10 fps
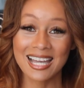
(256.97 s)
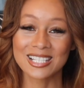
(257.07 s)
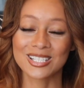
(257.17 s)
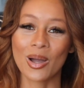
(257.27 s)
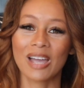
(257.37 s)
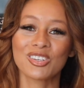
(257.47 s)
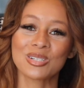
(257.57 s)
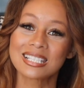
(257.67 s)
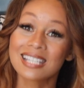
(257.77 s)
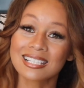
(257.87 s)
So if you
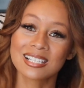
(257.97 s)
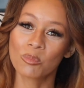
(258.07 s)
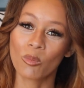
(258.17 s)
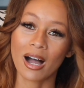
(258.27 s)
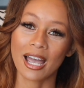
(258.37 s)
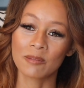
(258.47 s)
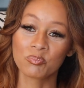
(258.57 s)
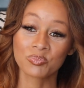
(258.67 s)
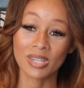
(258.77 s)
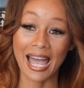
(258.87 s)
see
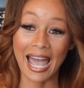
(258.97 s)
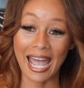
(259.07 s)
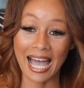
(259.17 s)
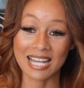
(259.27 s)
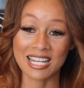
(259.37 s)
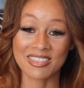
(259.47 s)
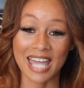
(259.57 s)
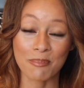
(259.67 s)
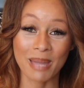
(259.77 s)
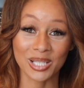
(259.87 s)
someone and
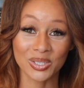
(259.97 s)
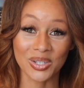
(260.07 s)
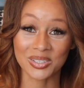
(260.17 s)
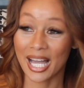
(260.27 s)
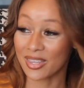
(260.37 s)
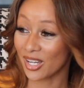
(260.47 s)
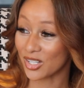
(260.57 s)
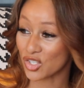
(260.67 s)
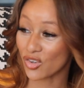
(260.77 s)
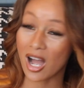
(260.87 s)
they may look like
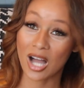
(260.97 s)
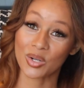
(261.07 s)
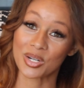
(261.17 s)
they're drunk,